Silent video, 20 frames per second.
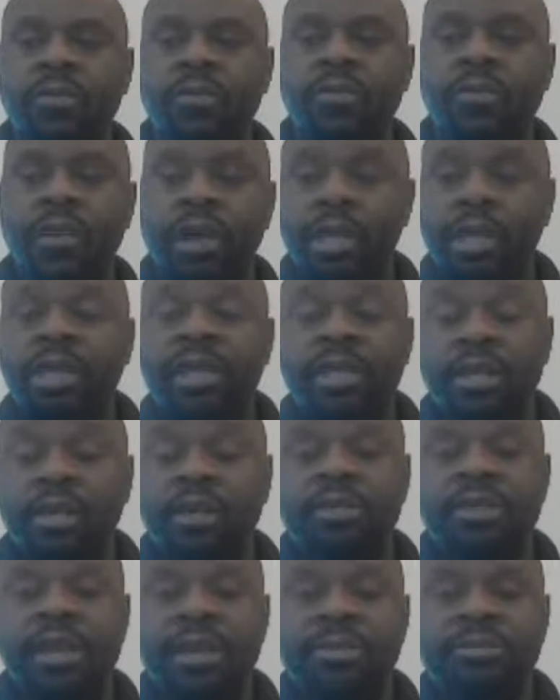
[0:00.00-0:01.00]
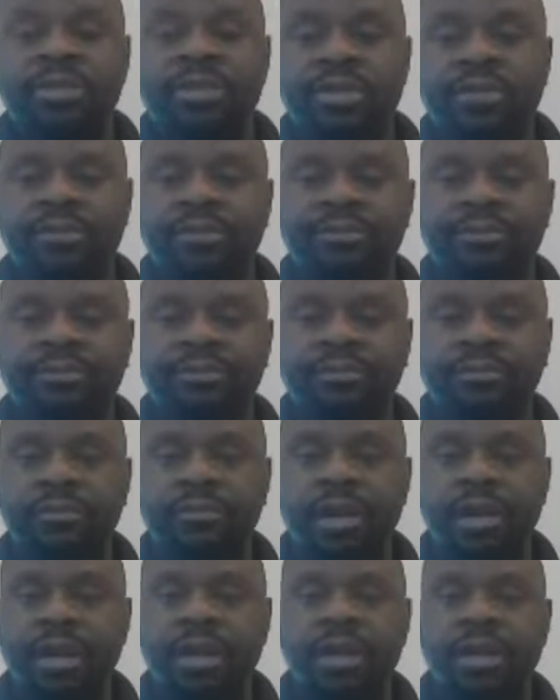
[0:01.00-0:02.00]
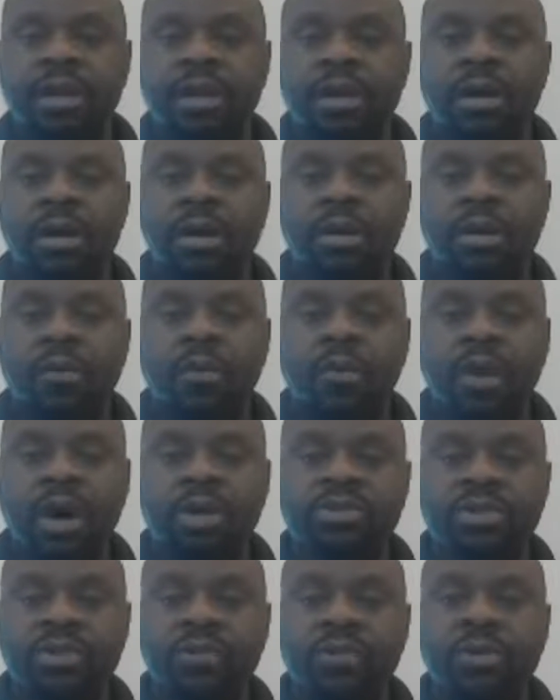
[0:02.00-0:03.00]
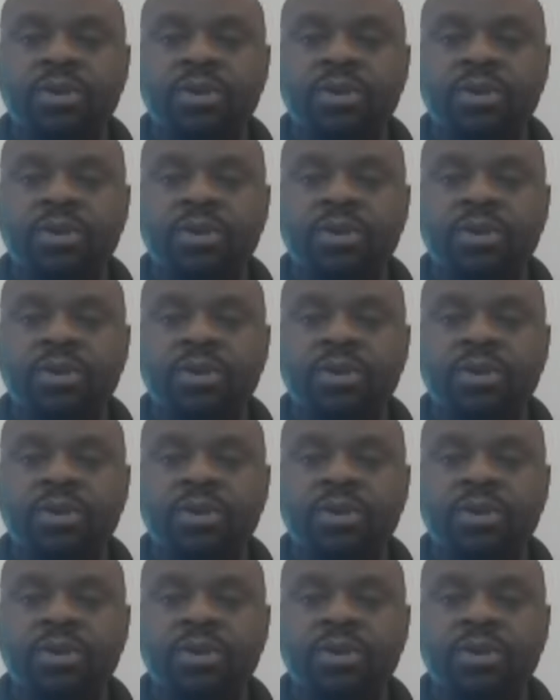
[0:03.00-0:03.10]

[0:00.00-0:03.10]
really looked up to. Walter